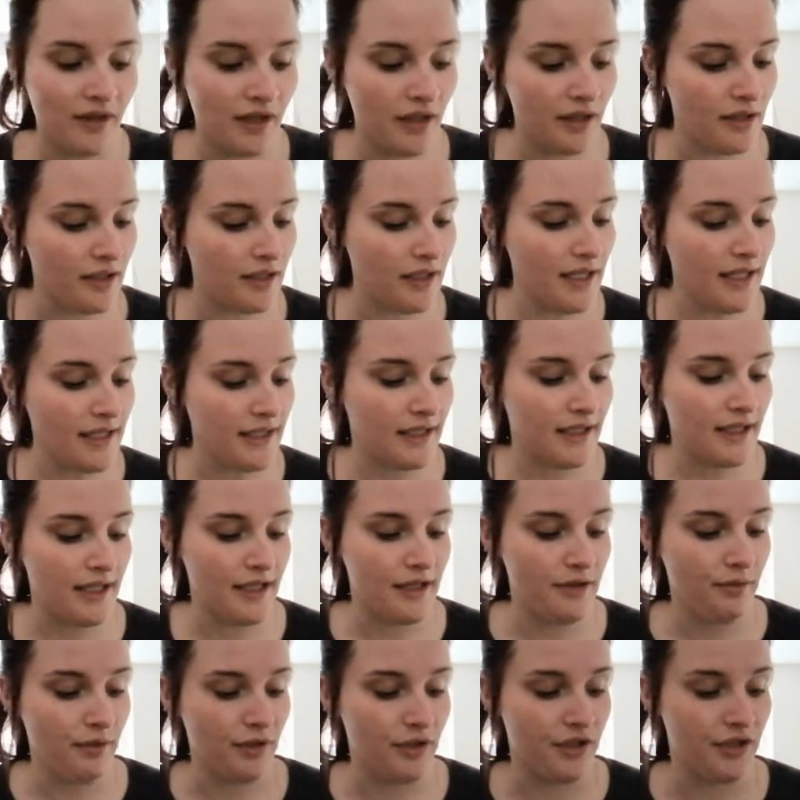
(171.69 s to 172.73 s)
The next thing
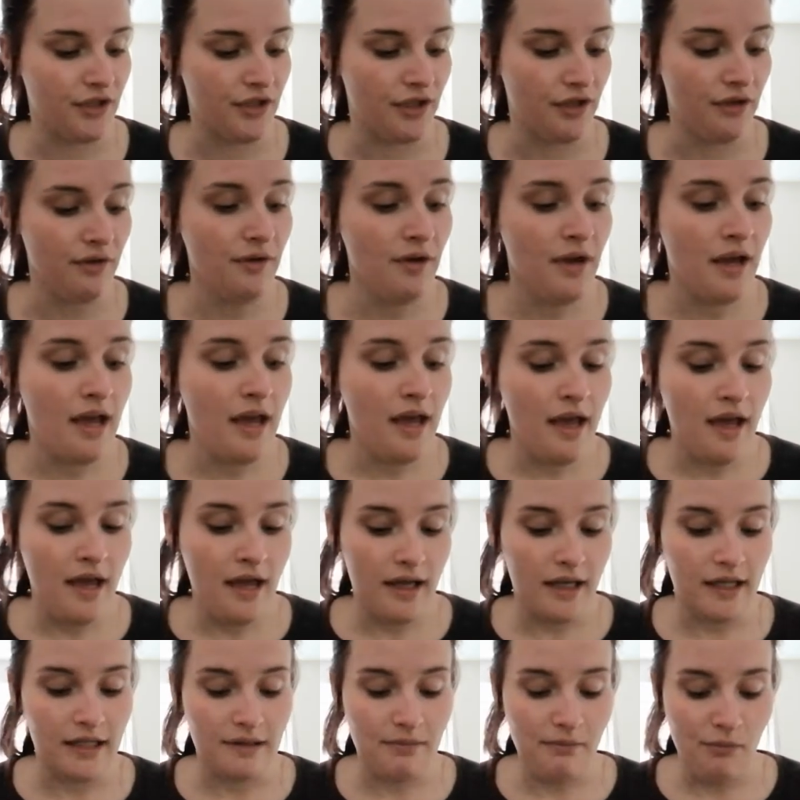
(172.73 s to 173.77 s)
you want to do
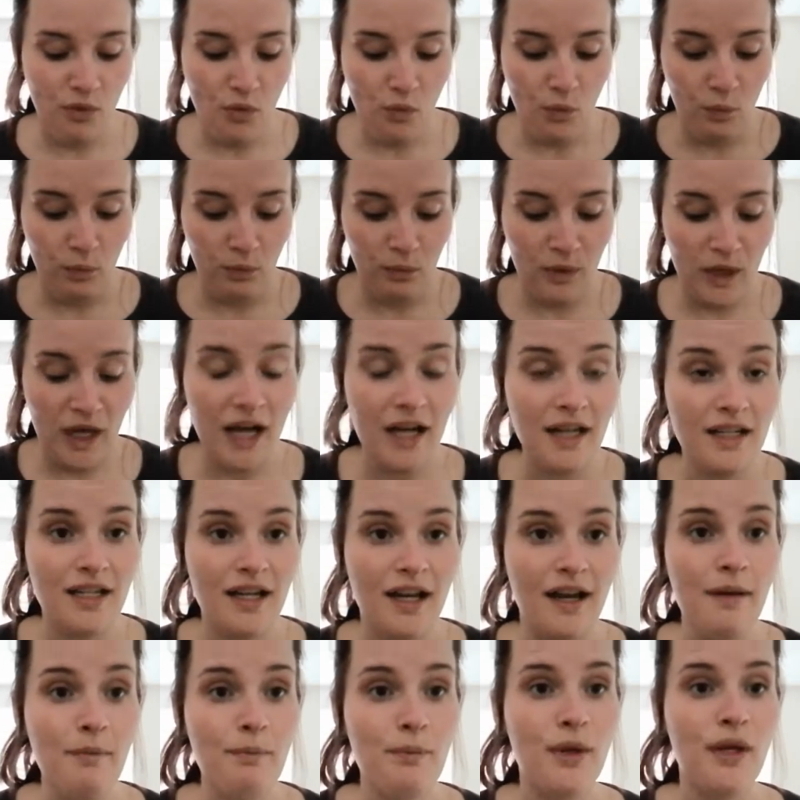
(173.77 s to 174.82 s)
is cut
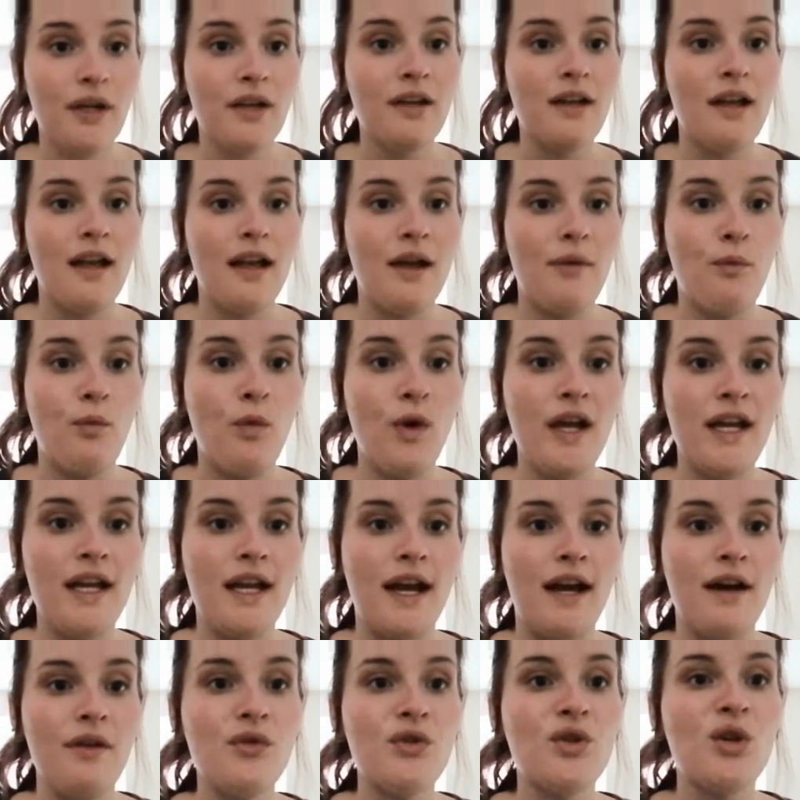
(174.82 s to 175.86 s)
up and weigh
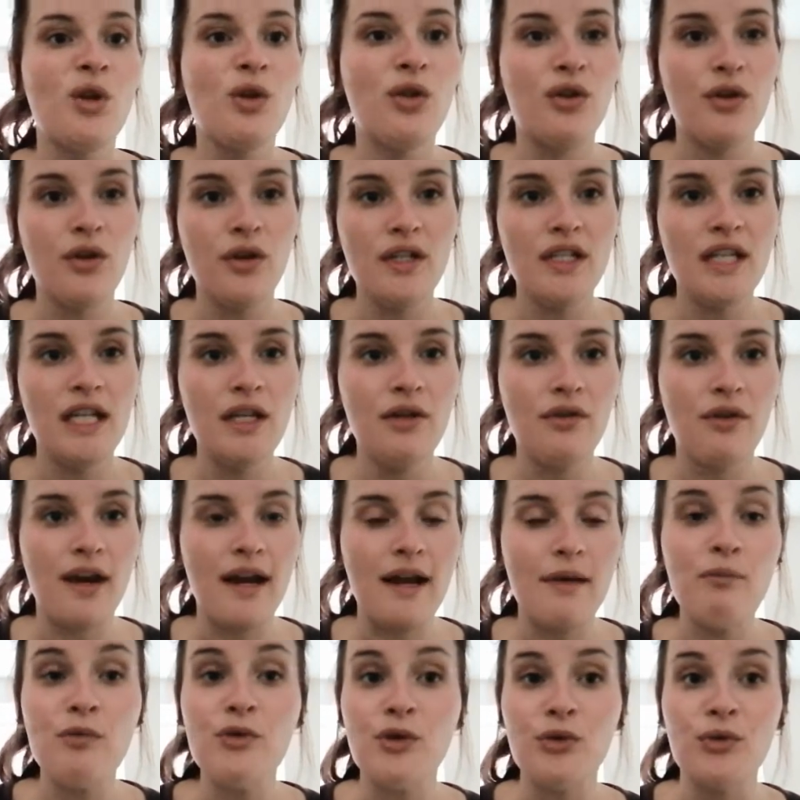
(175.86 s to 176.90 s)
out 30
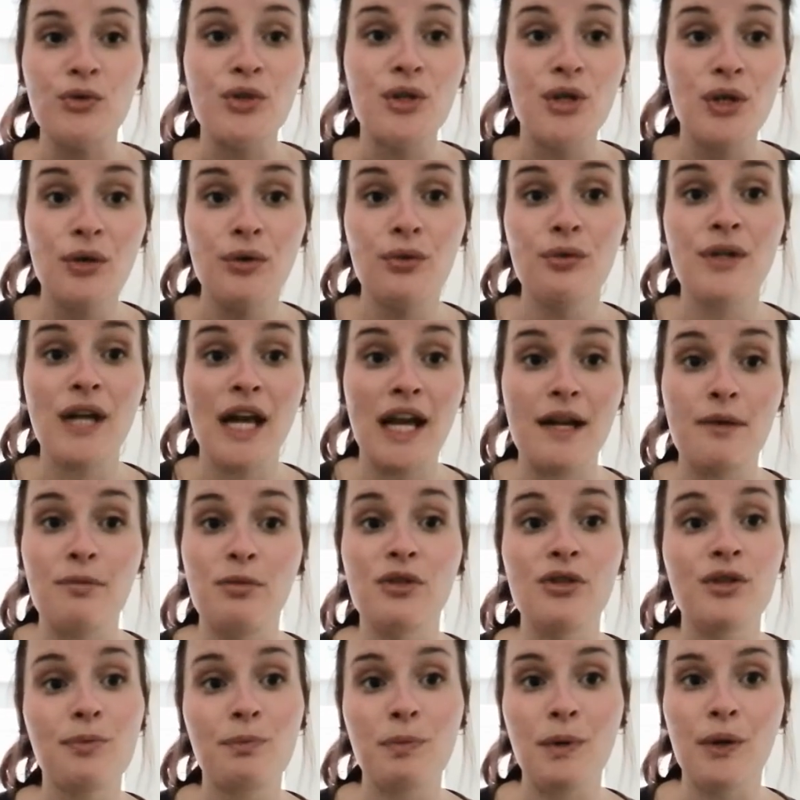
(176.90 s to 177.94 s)
grams or 2
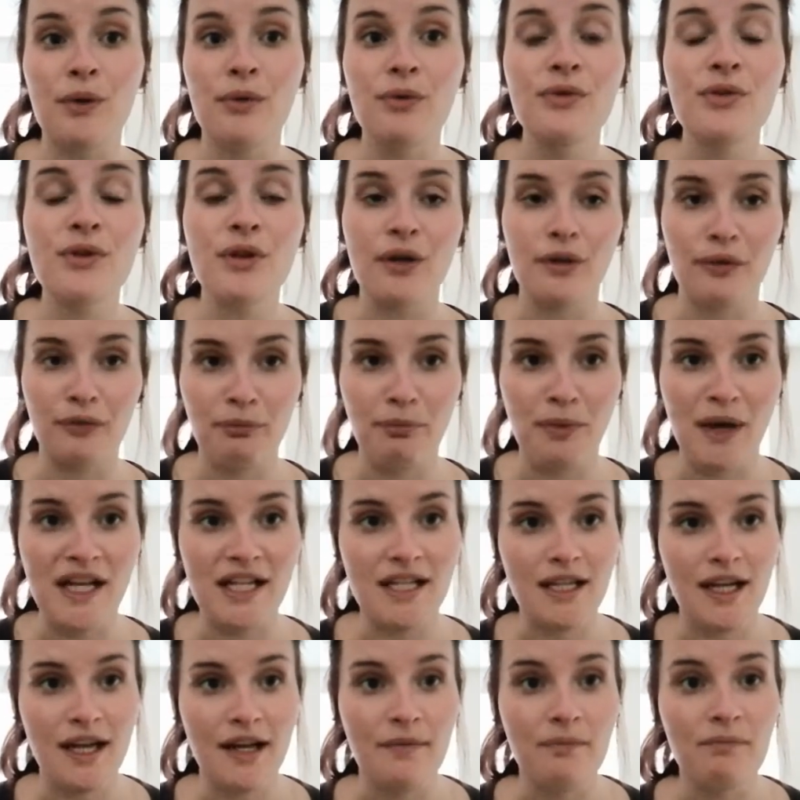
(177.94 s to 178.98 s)
tablespoons of
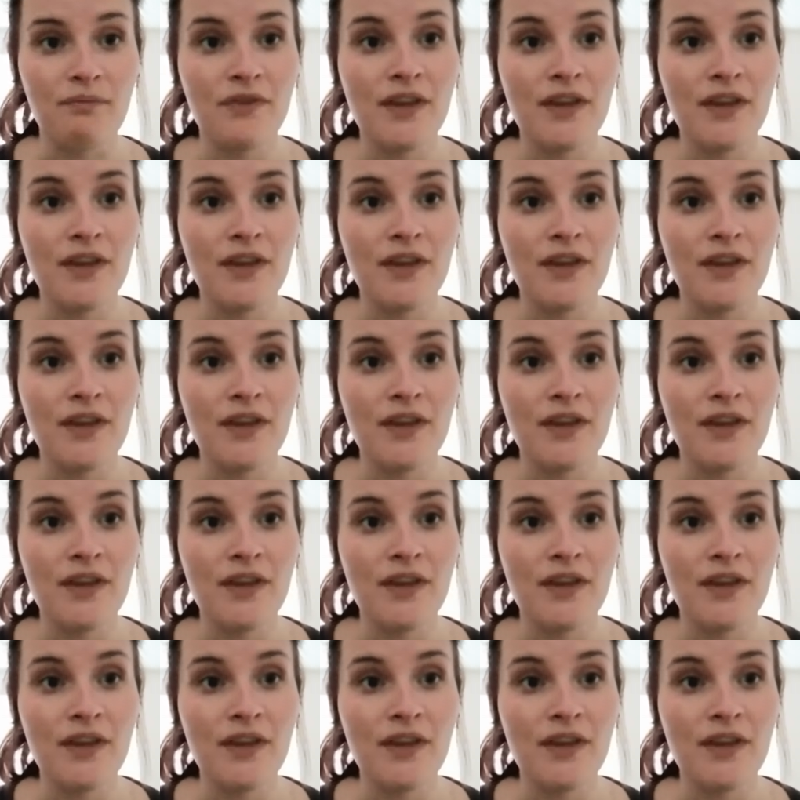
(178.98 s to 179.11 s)
butter.